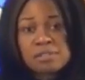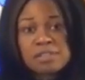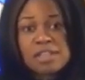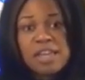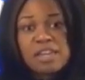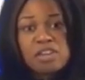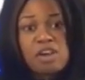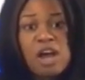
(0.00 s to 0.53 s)

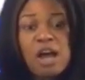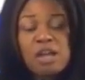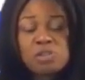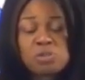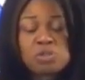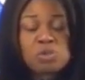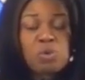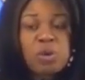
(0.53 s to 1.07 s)
saying your
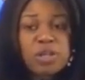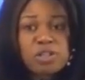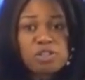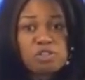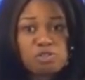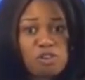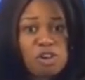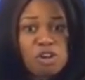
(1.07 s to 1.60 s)
house is going
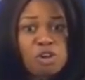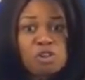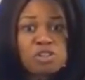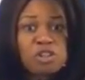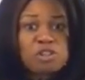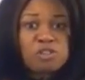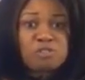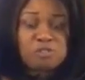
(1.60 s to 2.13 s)
into
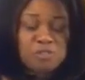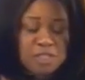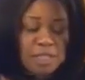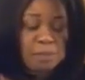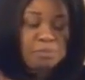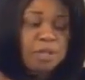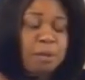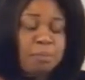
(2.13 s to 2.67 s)
foreclosure you've
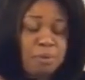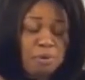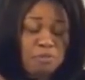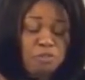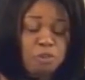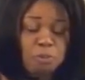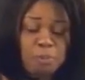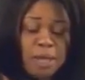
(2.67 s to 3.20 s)
slipped up on a
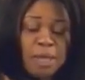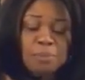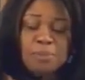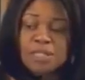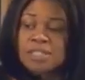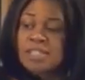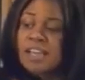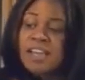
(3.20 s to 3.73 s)
few
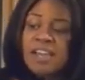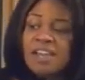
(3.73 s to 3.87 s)
payments